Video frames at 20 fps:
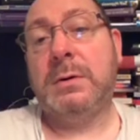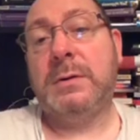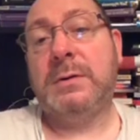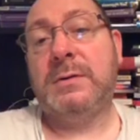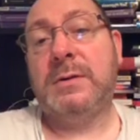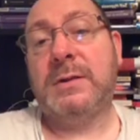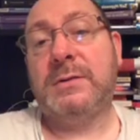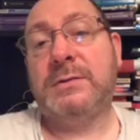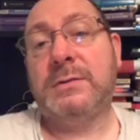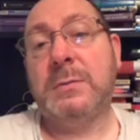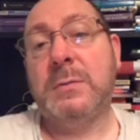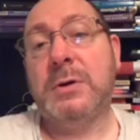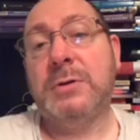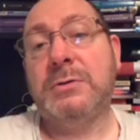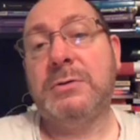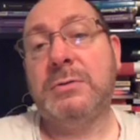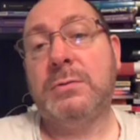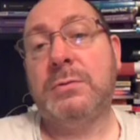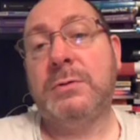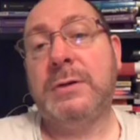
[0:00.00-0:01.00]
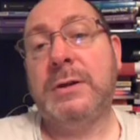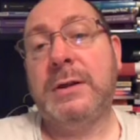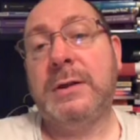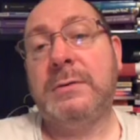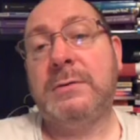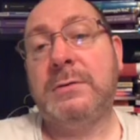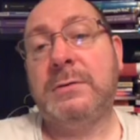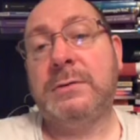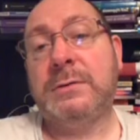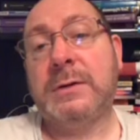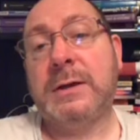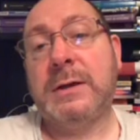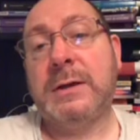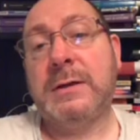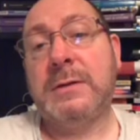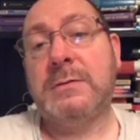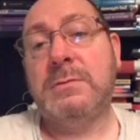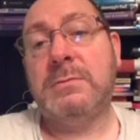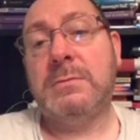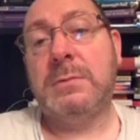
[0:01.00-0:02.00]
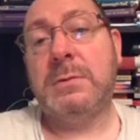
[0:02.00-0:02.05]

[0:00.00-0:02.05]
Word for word: testimonial on there, just saying